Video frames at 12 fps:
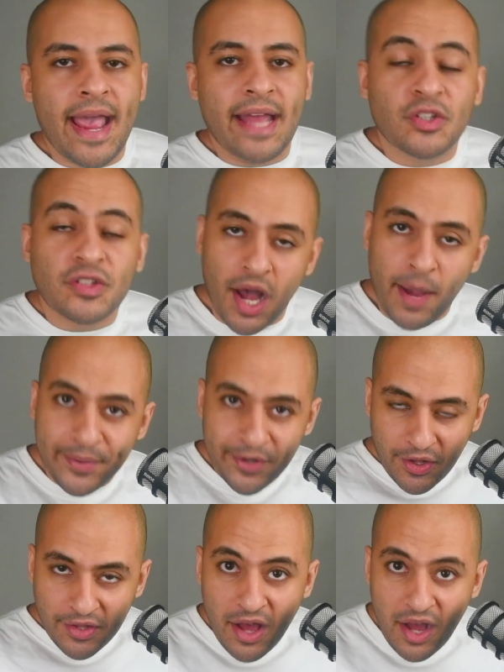And to top it
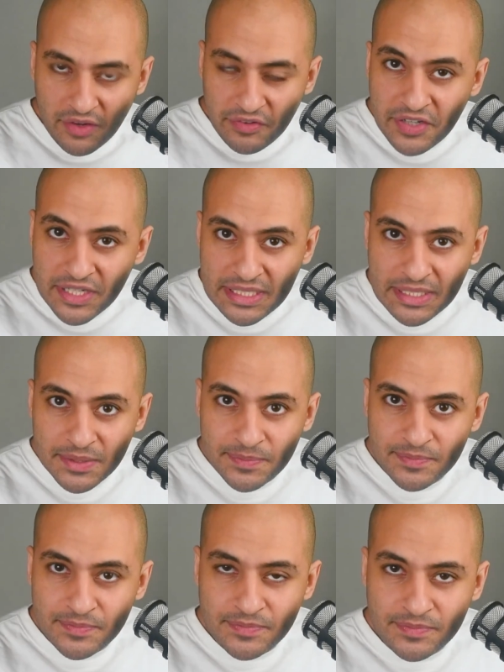all off,
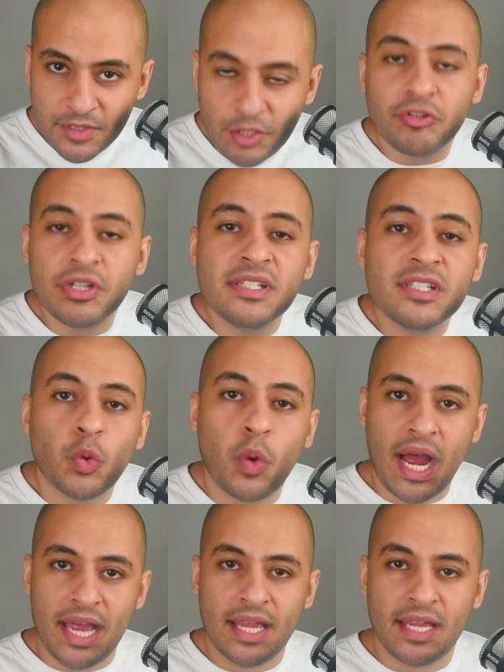the reason
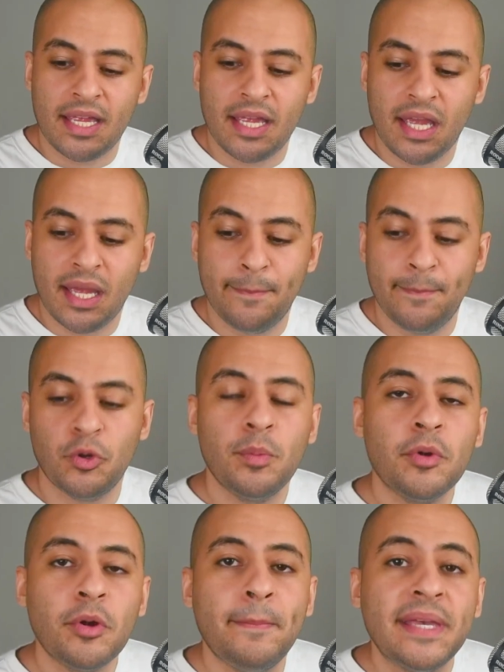why
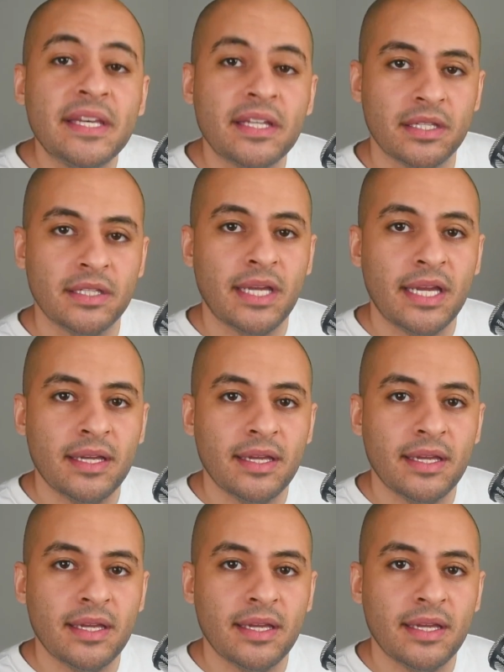Boomer Bill